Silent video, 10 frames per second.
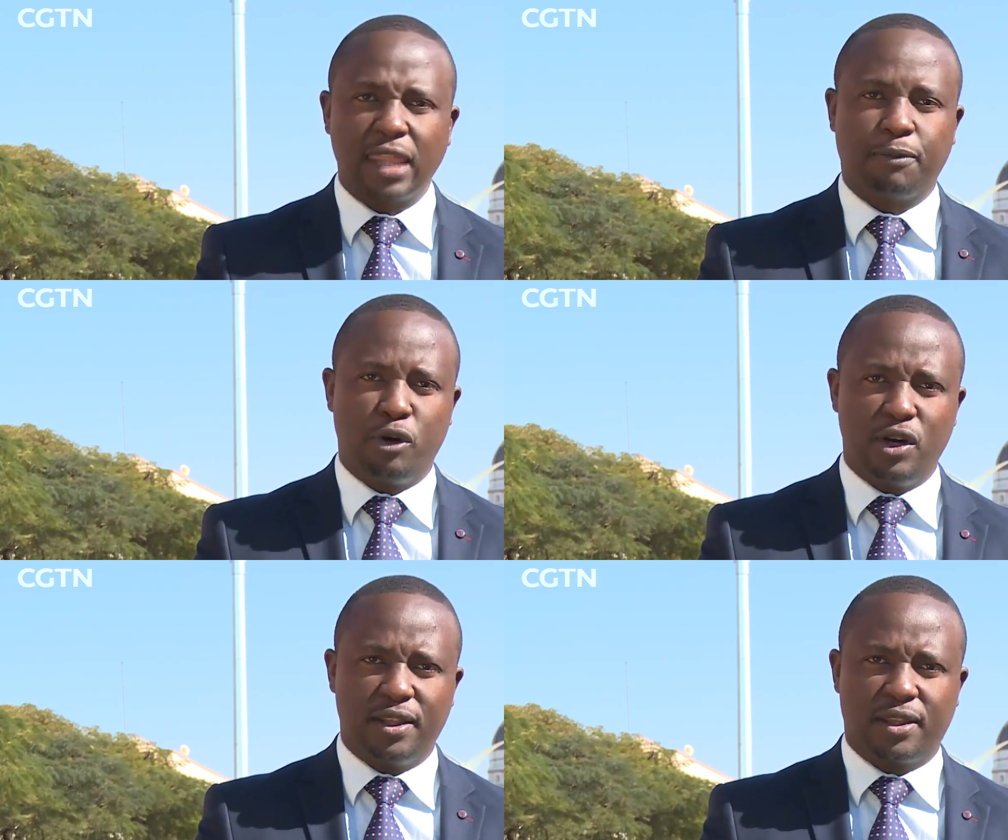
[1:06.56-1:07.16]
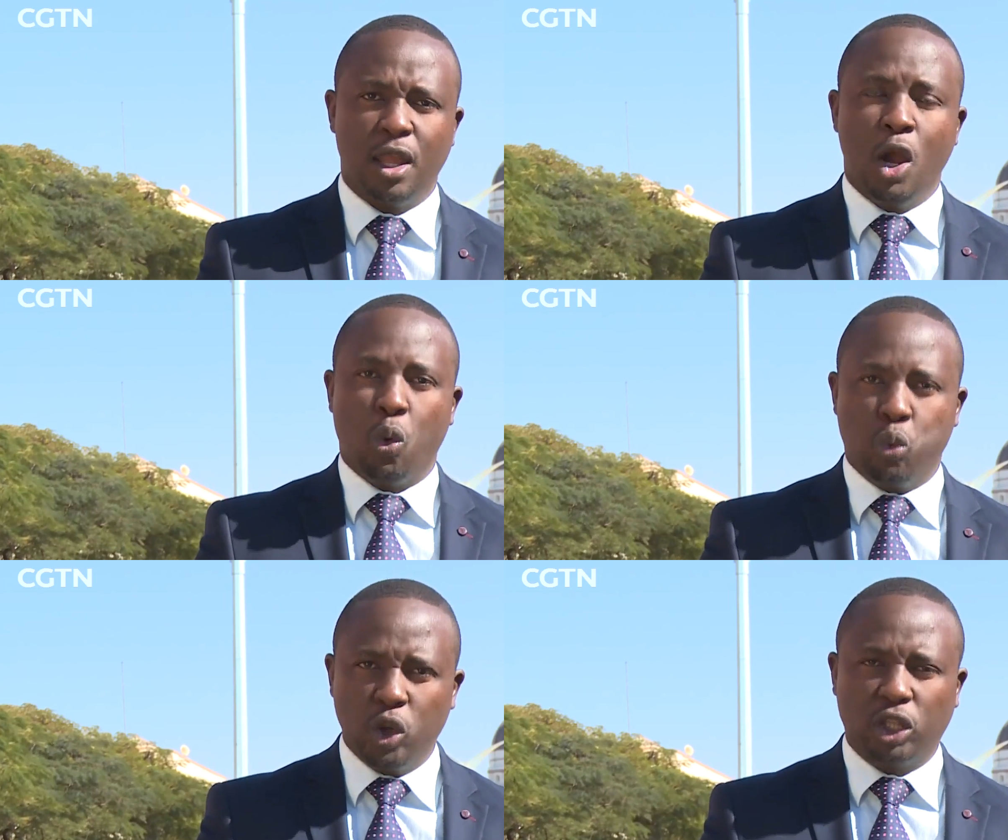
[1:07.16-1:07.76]
aspirants
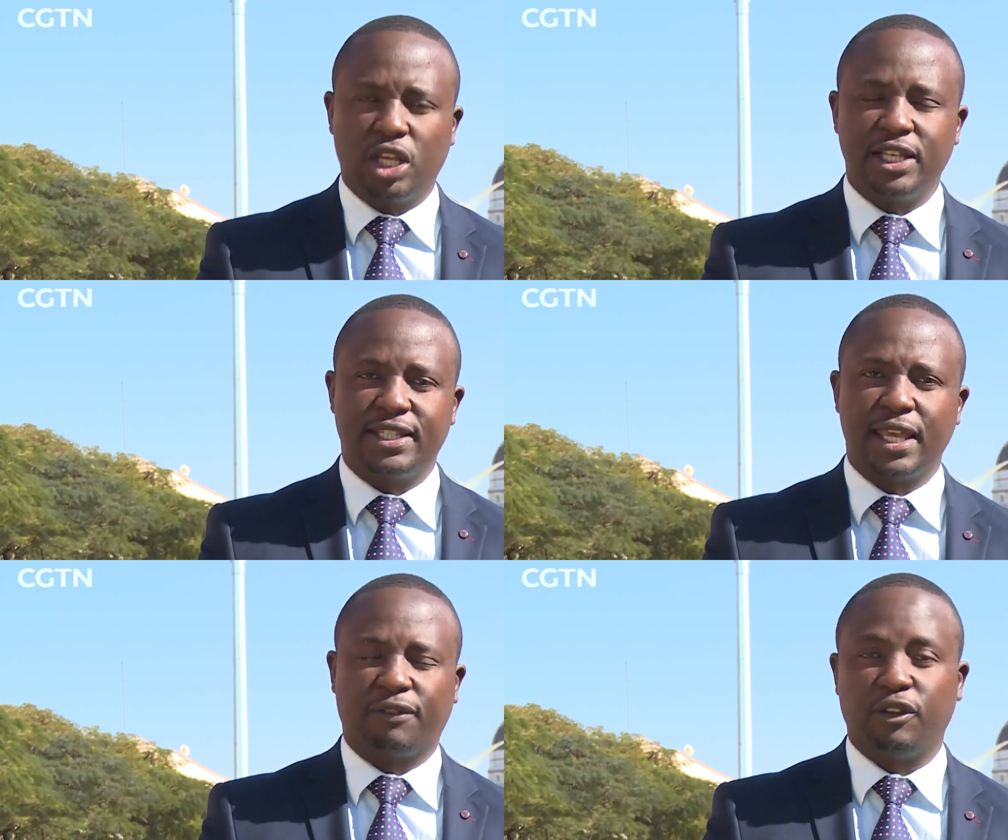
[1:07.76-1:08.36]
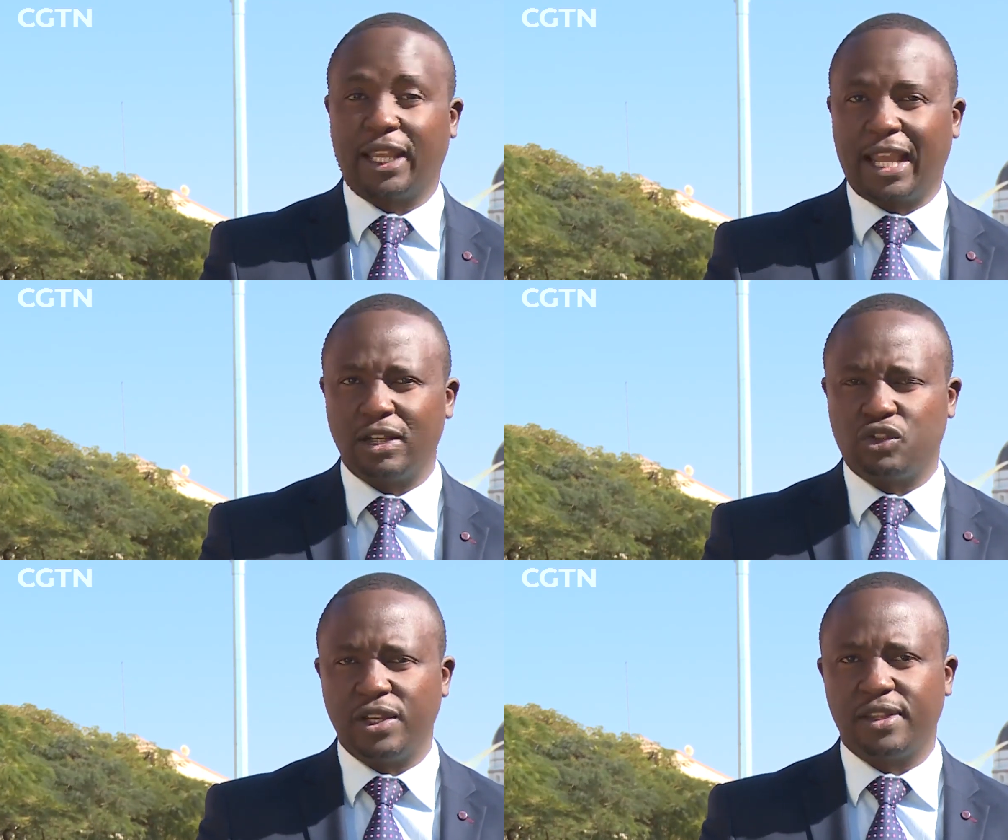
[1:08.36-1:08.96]
will contest for the
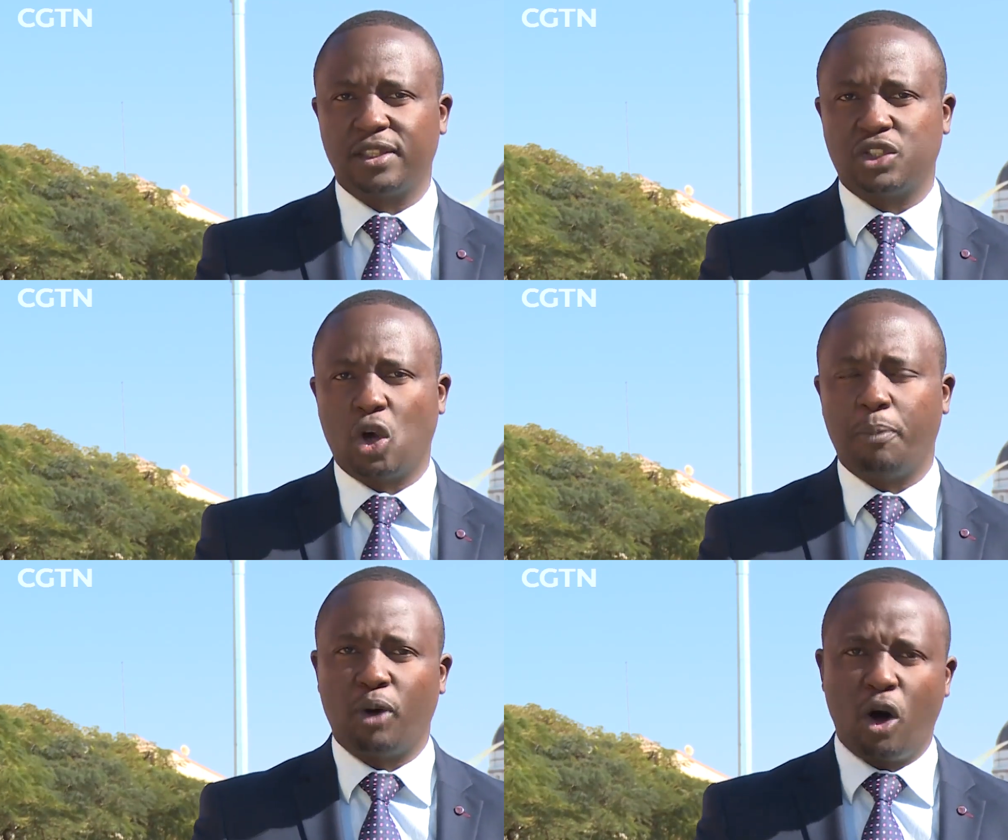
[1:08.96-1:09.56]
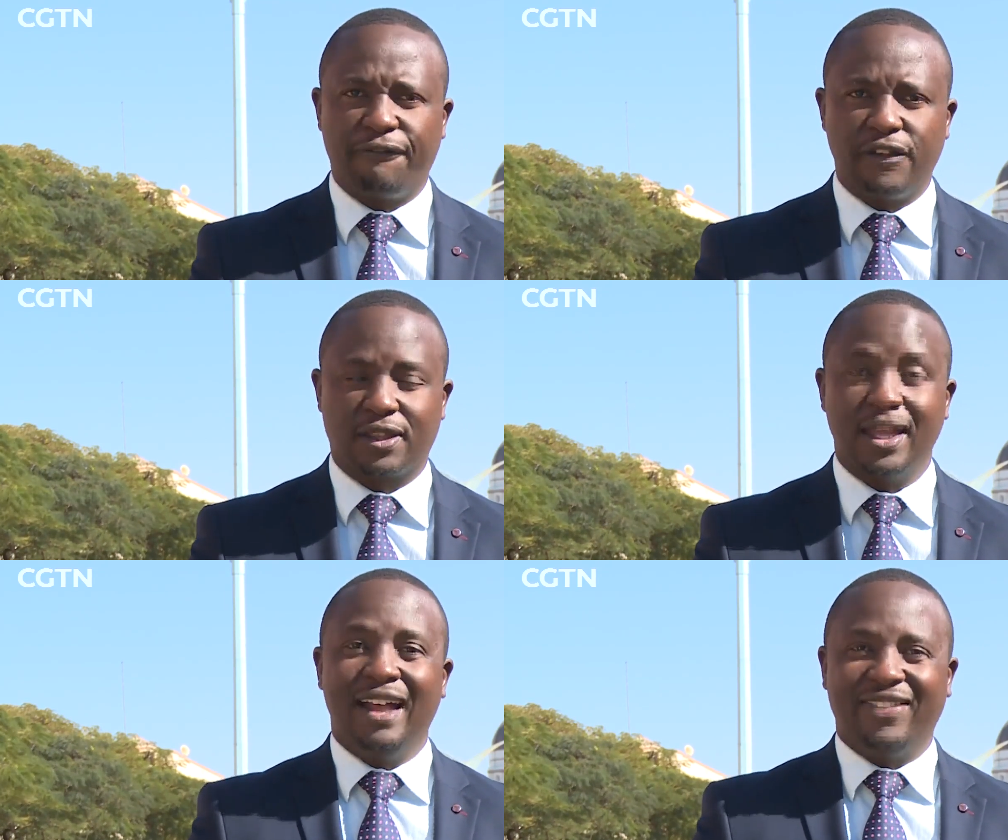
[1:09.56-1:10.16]
country's top
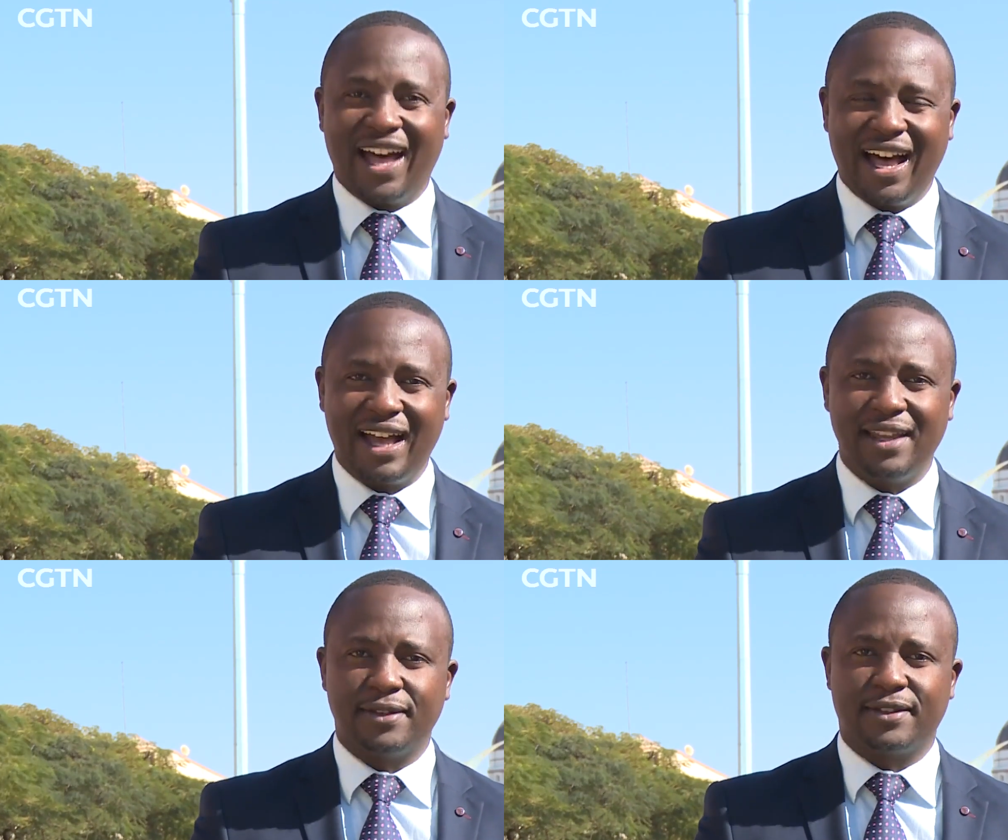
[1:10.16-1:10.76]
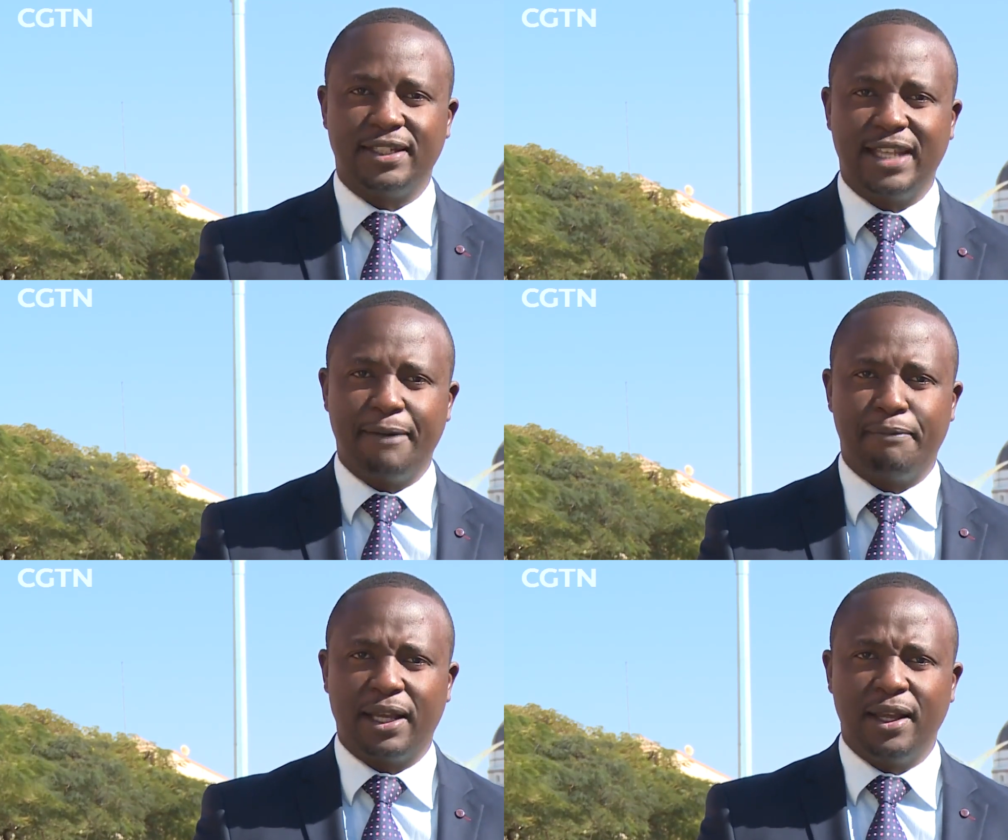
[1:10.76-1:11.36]
office, the highest
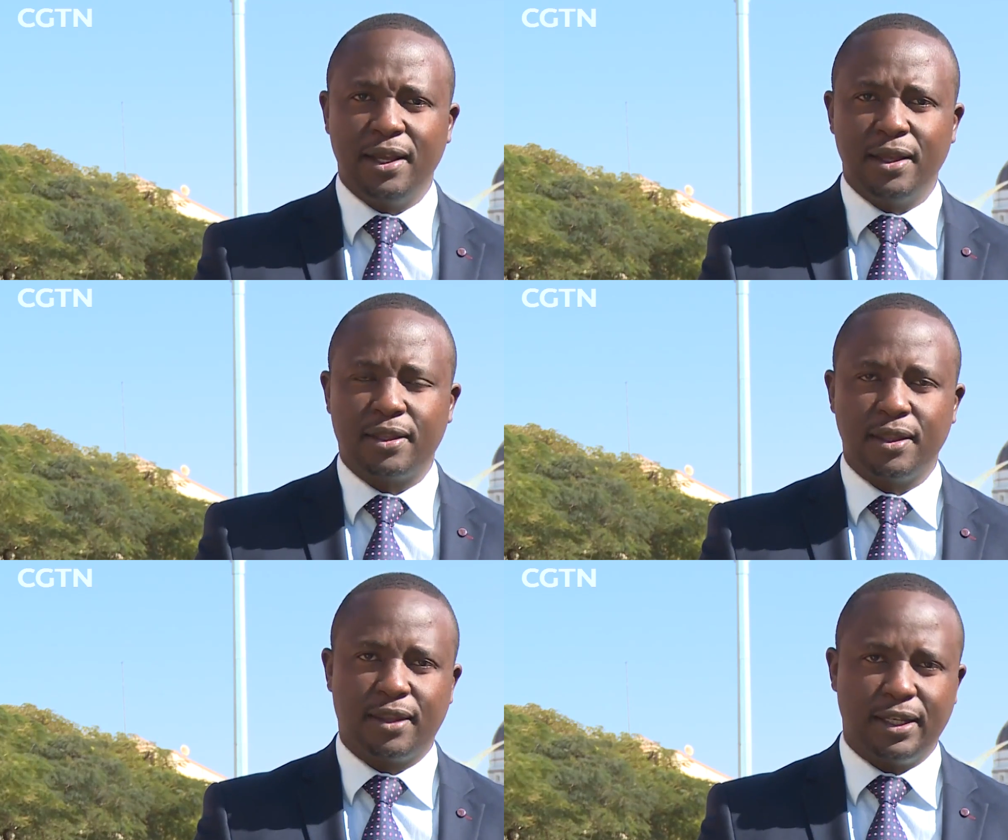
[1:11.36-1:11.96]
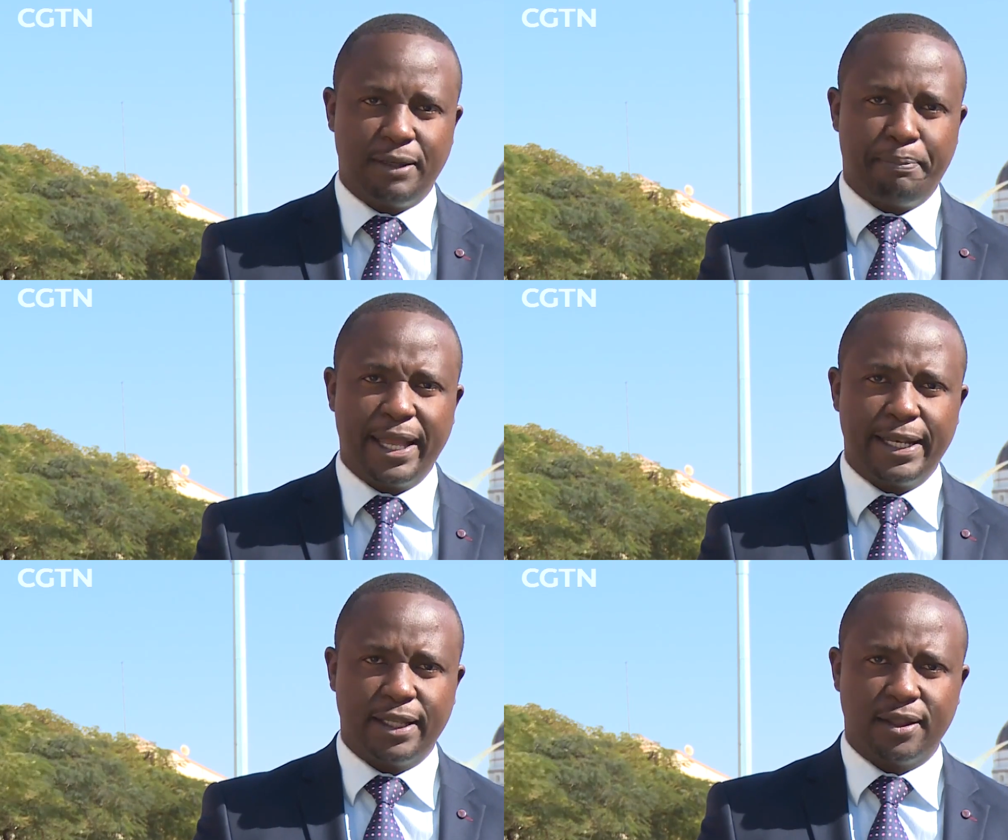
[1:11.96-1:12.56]
number since
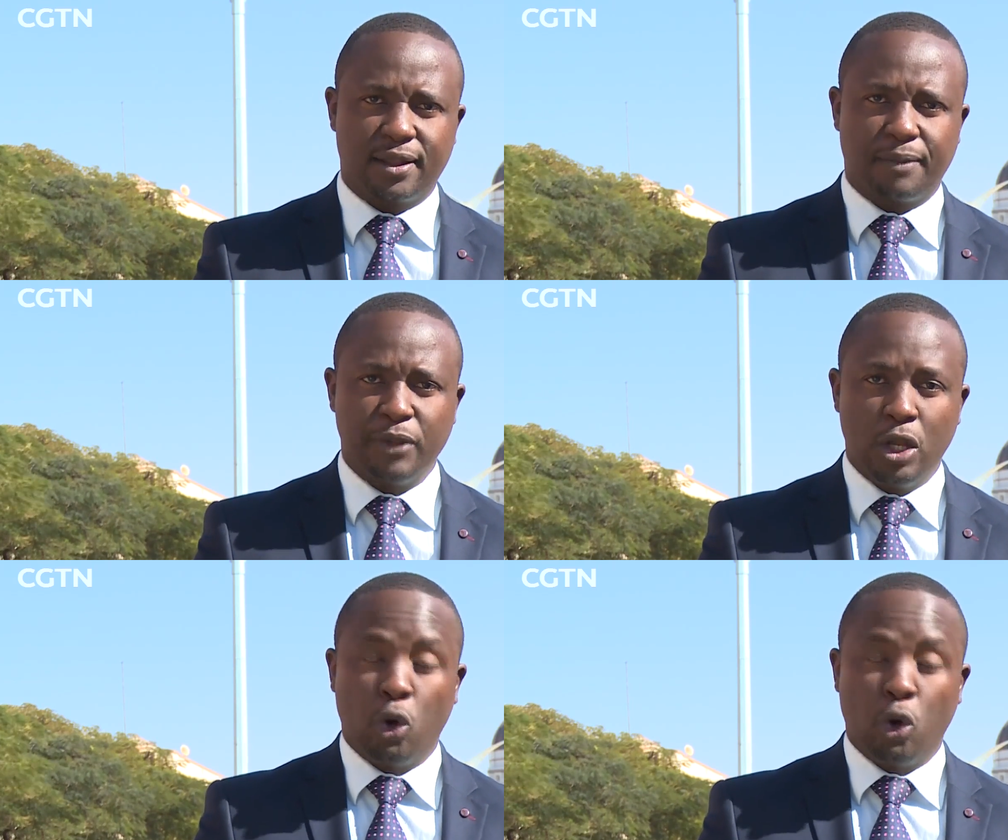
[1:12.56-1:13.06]
independence.